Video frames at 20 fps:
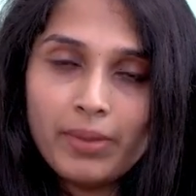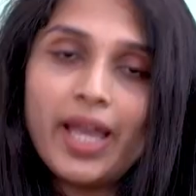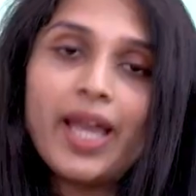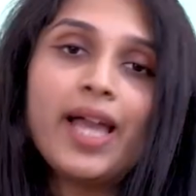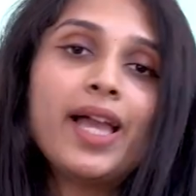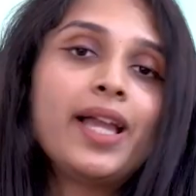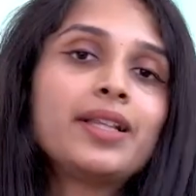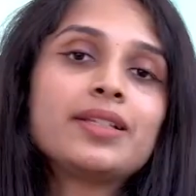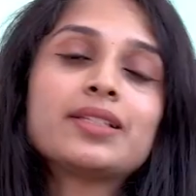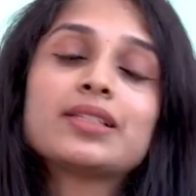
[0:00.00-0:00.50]

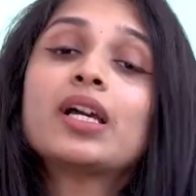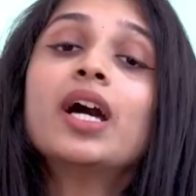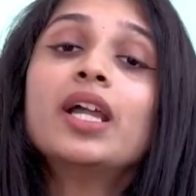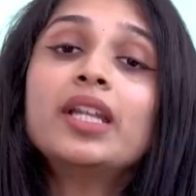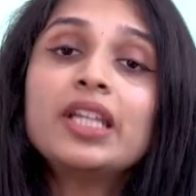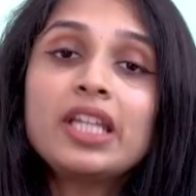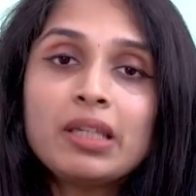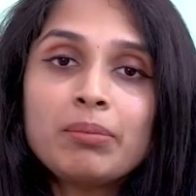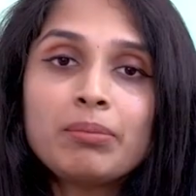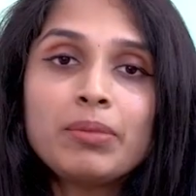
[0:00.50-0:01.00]
and
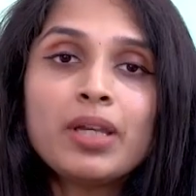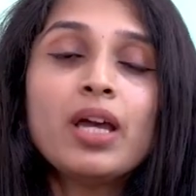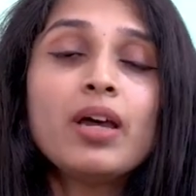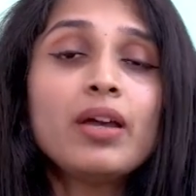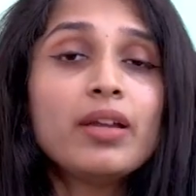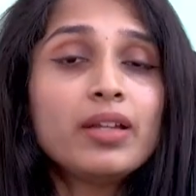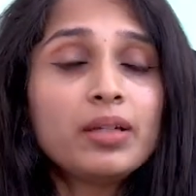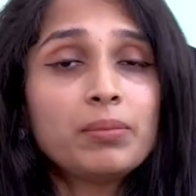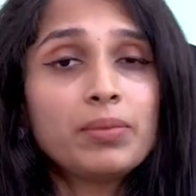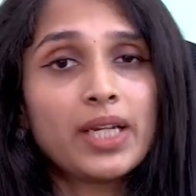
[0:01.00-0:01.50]
anemia
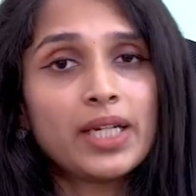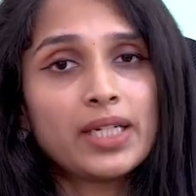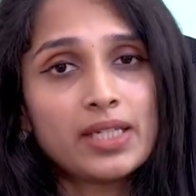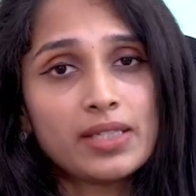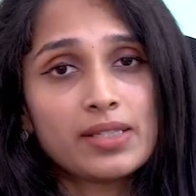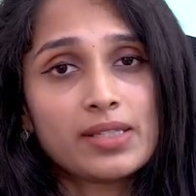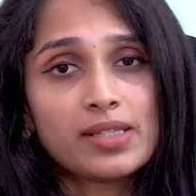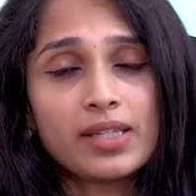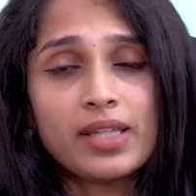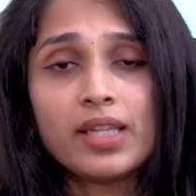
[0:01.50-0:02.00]
in
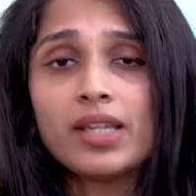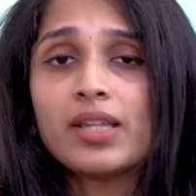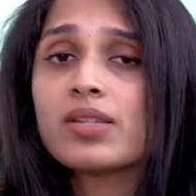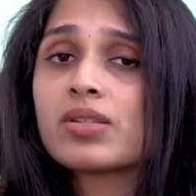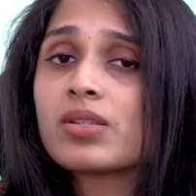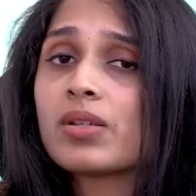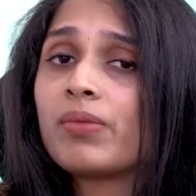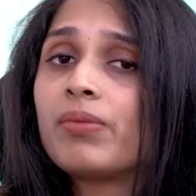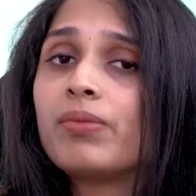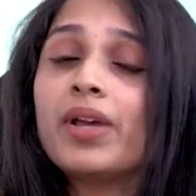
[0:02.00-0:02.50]
pregnancy
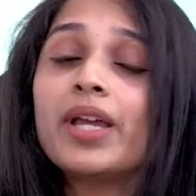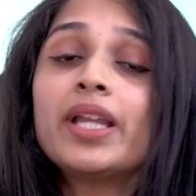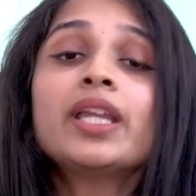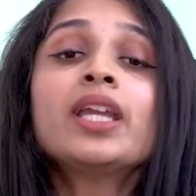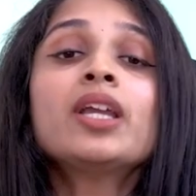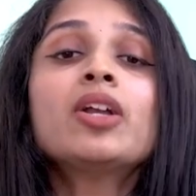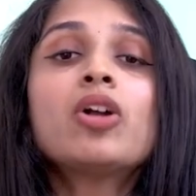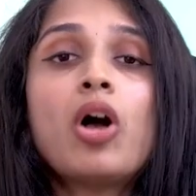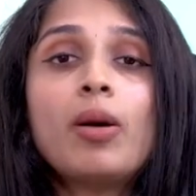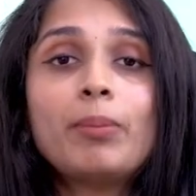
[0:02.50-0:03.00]
is a
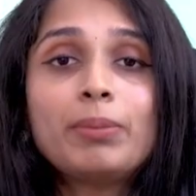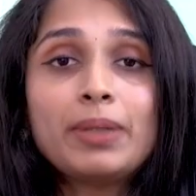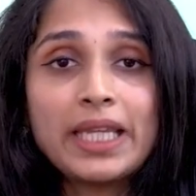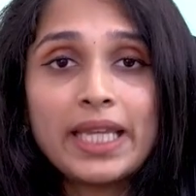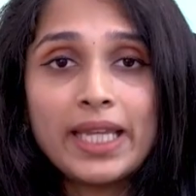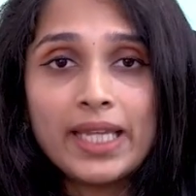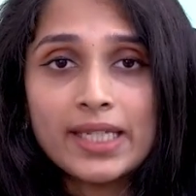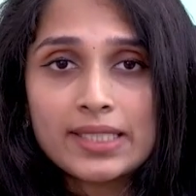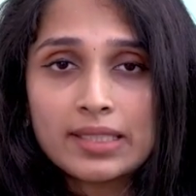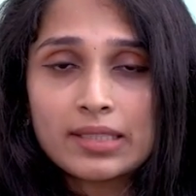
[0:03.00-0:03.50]
very
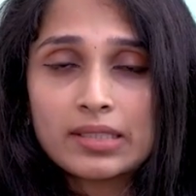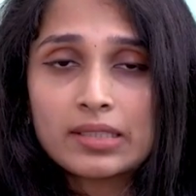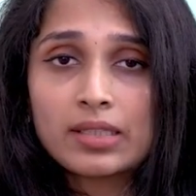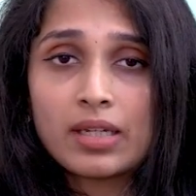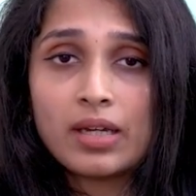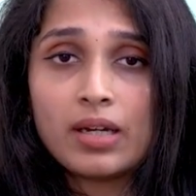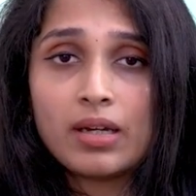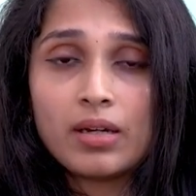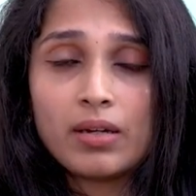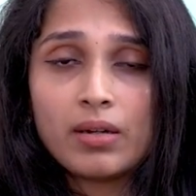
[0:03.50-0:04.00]
complicated
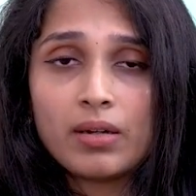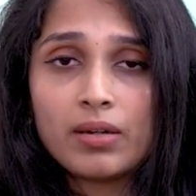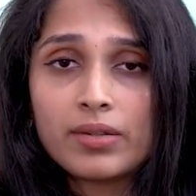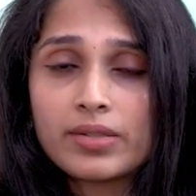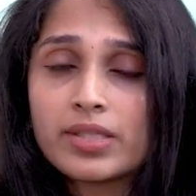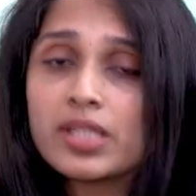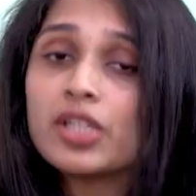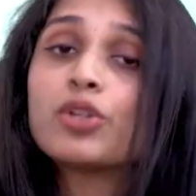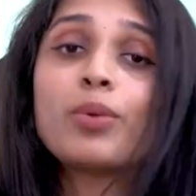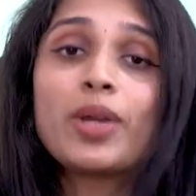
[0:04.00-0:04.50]

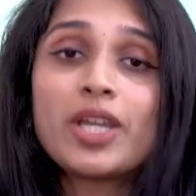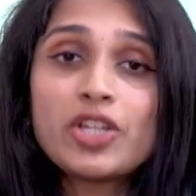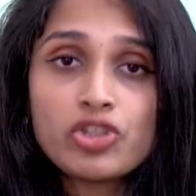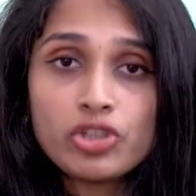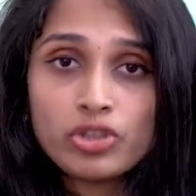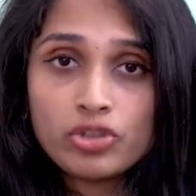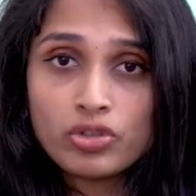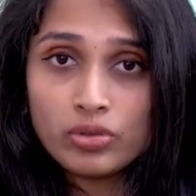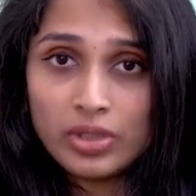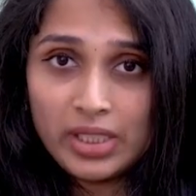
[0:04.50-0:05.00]

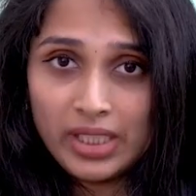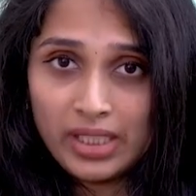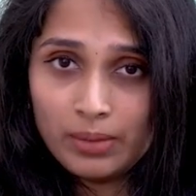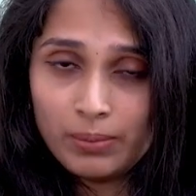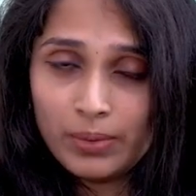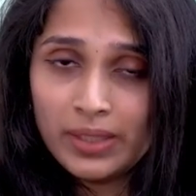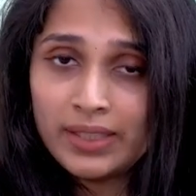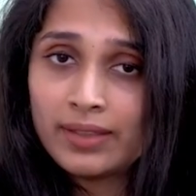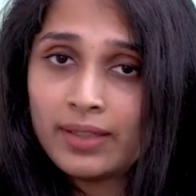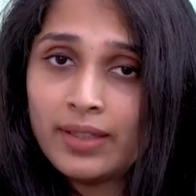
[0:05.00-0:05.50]
situation to deal
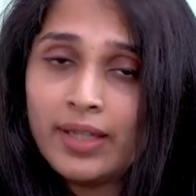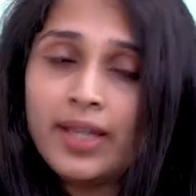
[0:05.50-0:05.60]
with,